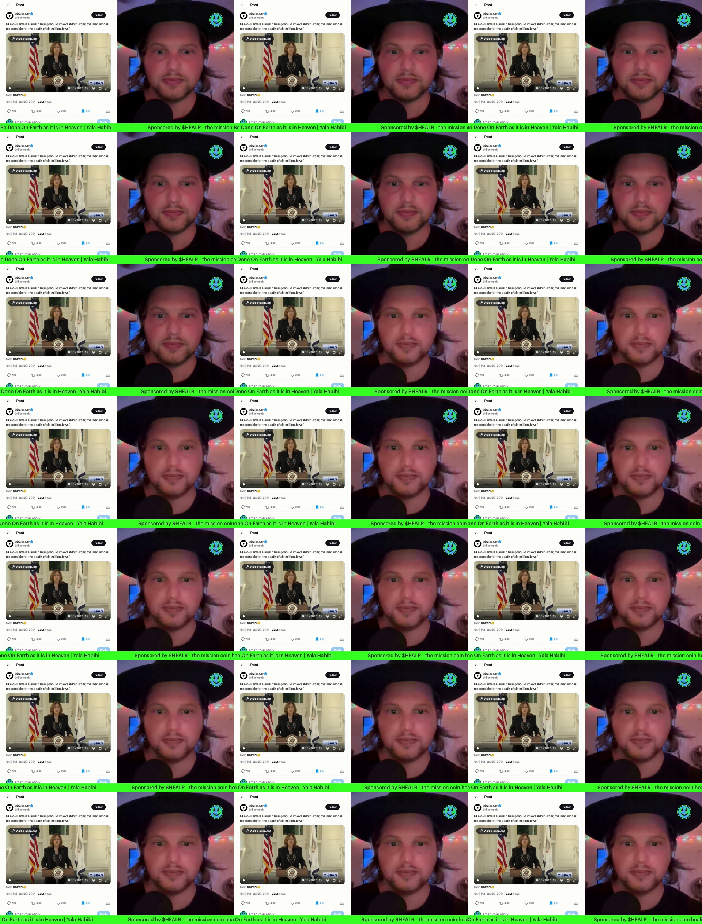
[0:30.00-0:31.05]

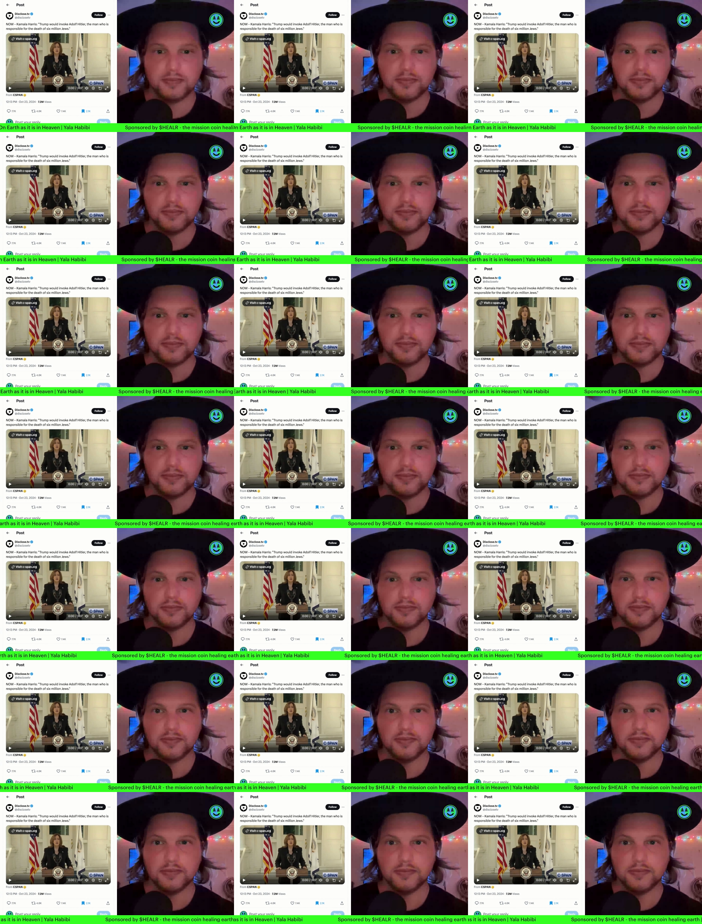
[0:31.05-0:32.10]

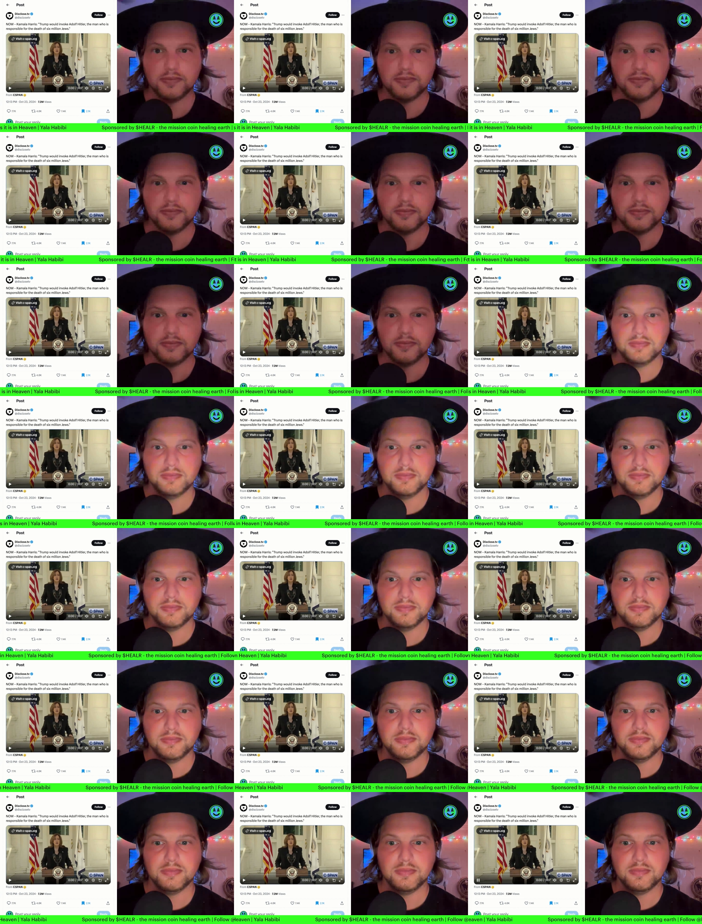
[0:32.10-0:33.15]

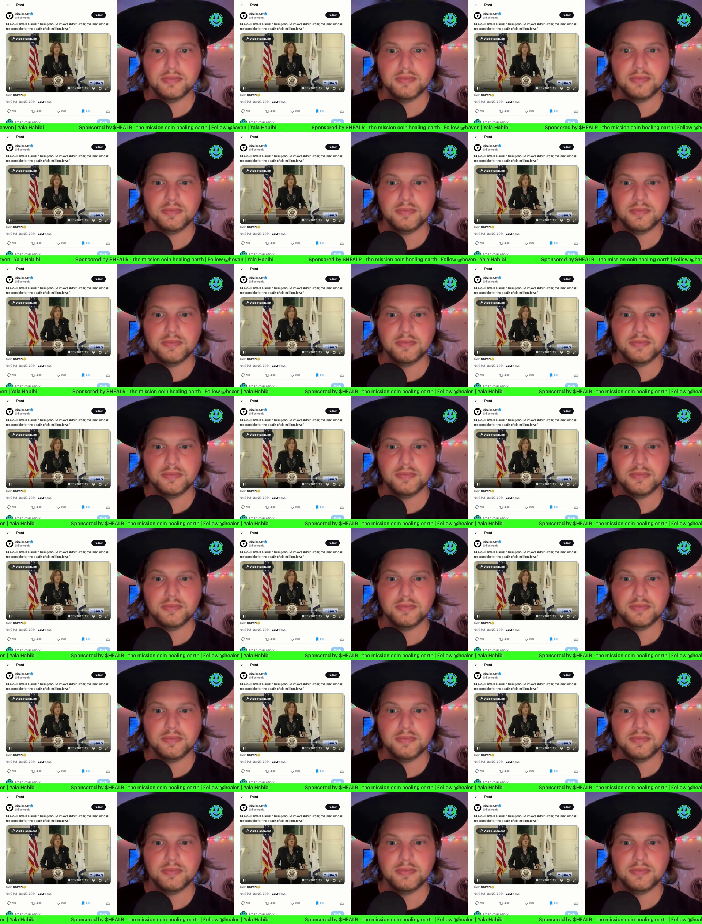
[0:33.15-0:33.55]
(silence)